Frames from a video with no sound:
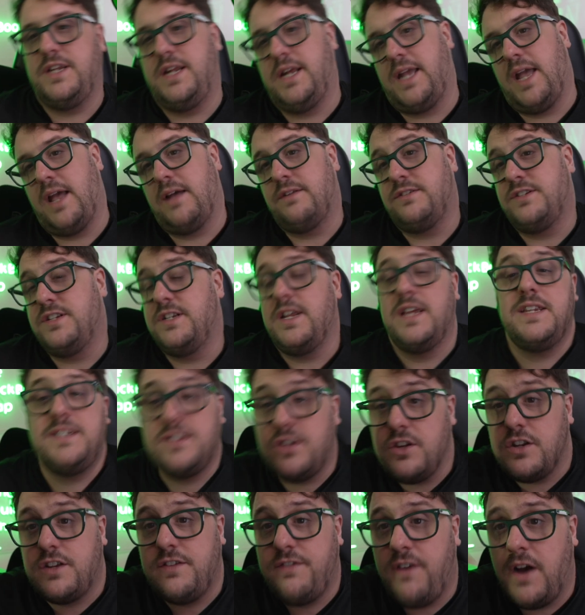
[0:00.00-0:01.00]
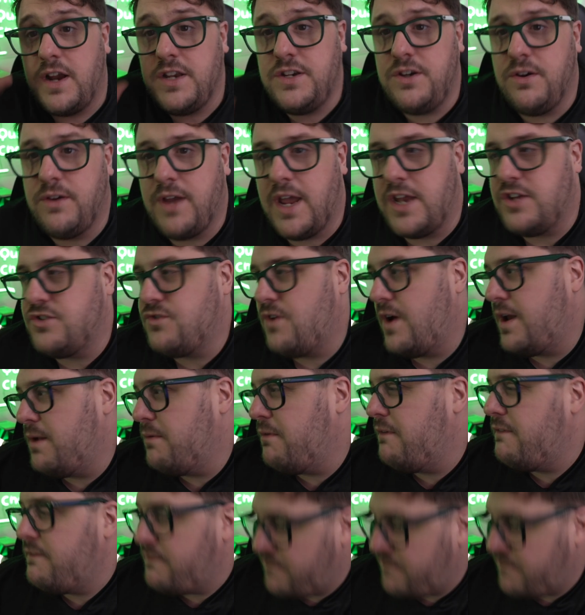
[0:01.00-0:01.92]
accountant, a certified UK trainer with a